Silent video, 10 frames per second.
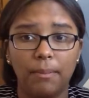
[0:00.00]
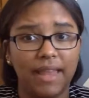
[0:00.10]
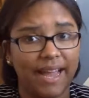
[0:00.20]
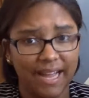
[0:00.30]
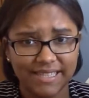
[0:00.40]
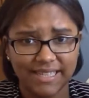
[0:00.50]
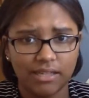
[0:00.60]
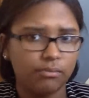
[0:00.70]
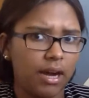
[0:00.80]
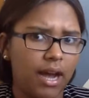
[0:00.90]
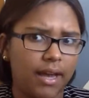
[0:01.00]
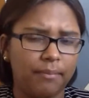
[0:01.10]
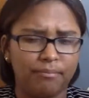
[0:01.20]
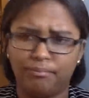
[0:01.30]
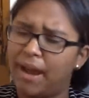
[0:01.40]
Like I did.
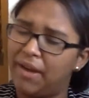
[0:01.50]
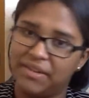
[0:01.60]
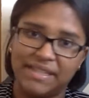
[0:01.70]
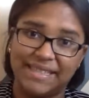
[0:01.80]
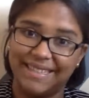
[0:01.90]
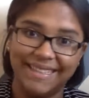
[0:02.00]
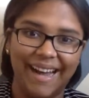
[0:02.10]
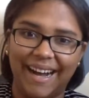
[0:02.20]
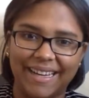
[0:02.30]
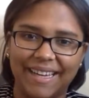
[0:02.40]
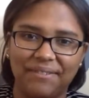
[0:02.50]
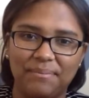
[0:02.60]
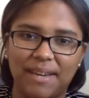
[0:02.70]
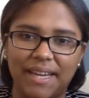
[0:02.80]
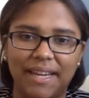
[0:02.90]
My parents did not give
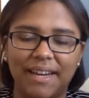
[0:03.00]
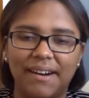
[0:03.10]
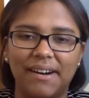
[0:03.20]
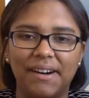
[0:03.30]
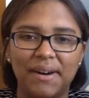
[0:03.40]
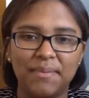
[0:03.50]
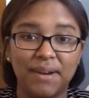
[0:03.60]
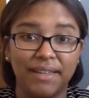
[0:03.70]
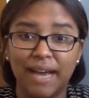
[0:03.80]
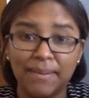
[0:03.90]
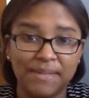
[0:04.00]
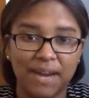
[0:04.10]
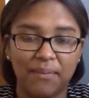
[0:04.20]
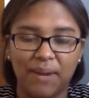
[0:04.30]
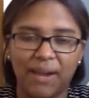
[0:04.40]
me a laptop when I